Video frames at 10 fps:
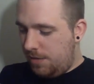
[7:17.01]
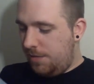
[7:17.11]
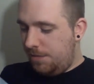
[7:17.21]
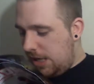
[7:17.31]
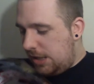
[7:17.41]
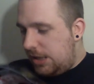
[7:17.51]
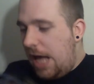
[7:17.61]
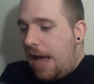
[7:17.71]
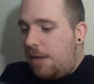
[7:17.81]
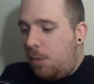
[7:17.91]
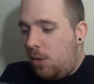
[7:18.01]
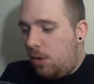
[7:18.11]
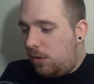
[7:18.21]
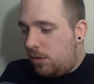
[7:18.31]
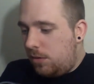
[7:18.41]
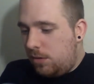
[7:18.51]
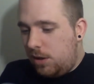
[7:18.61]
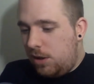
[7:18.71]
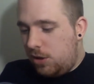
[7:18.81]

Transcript: It's Deadpool. You